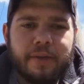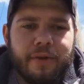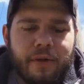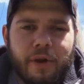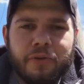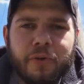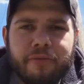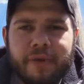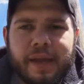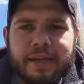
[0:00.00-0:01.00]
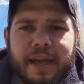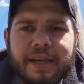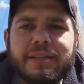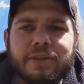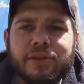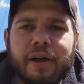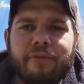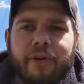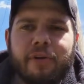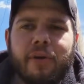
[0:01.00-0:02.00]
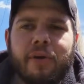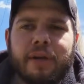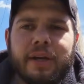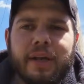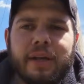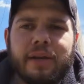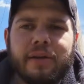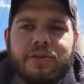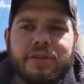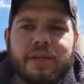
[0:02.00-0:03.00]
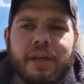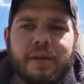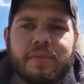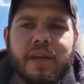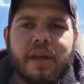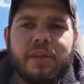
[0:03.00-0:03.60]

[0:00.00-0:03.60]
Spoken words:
They'll all do a fantastic job for your lower kinetic energy setups.